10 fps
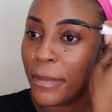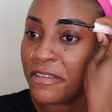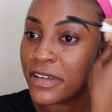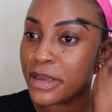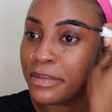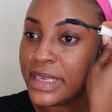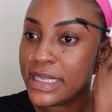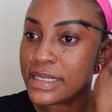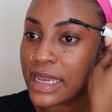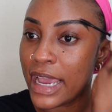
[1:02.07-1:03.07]
But for the
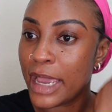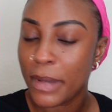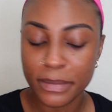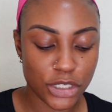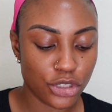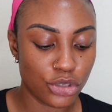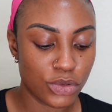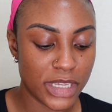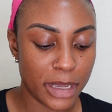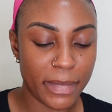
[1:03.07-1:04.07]
meantime, I'm just
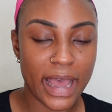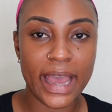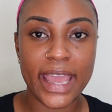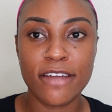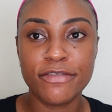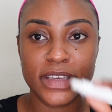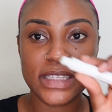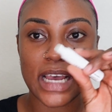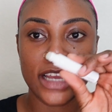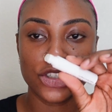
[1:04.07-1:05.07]
using my
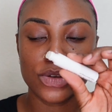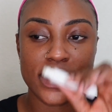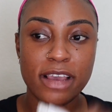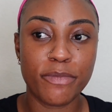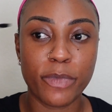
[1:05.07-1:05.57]
Evita